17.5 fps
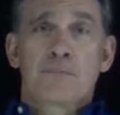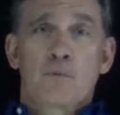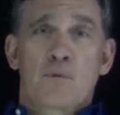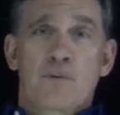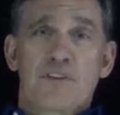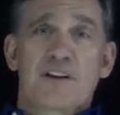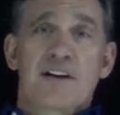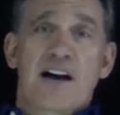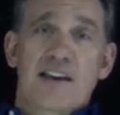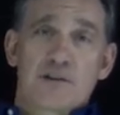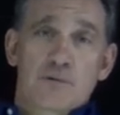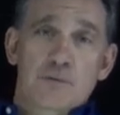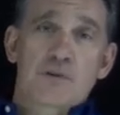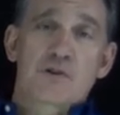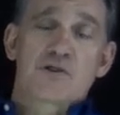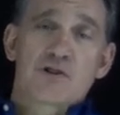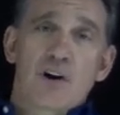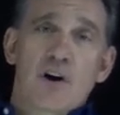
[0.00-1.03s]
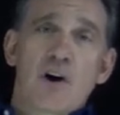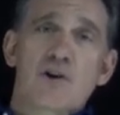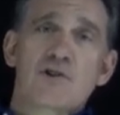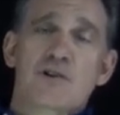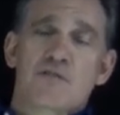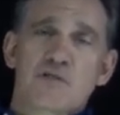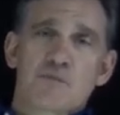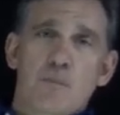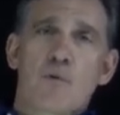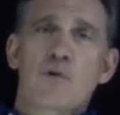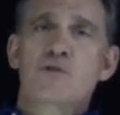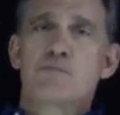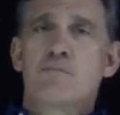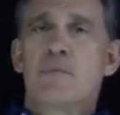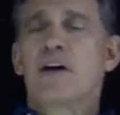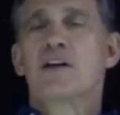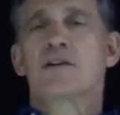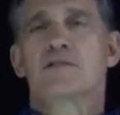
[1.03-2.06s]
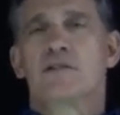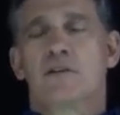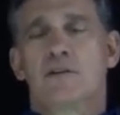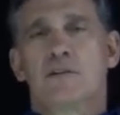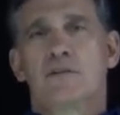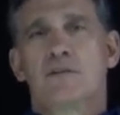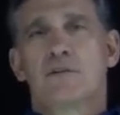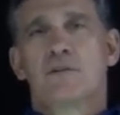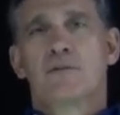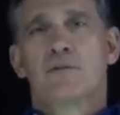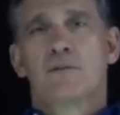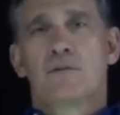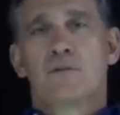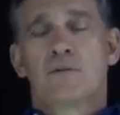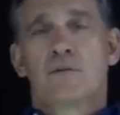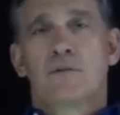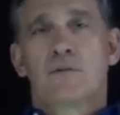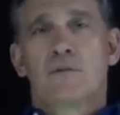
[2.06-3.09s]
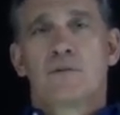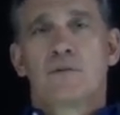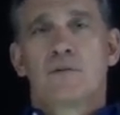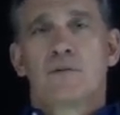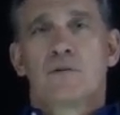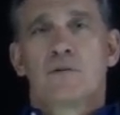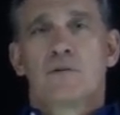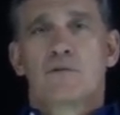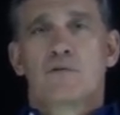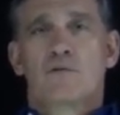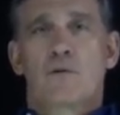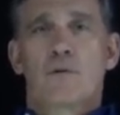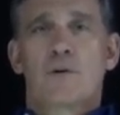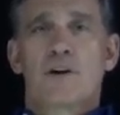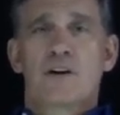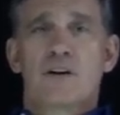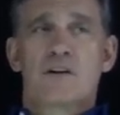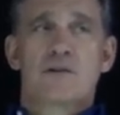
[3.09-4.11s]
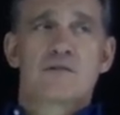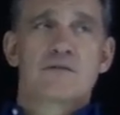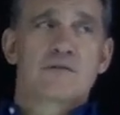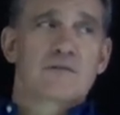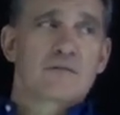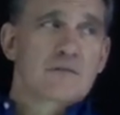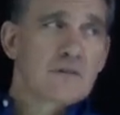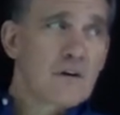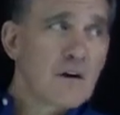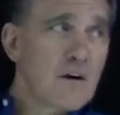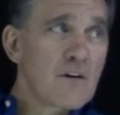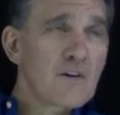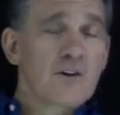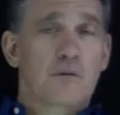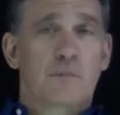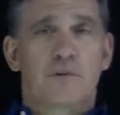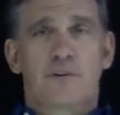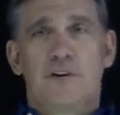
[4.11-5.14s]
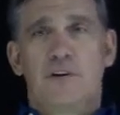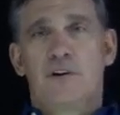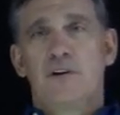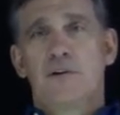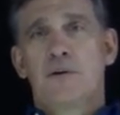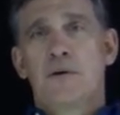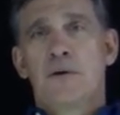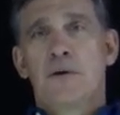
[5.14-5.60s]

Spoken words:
with a guy that was in charge of sports medicine for what is arguably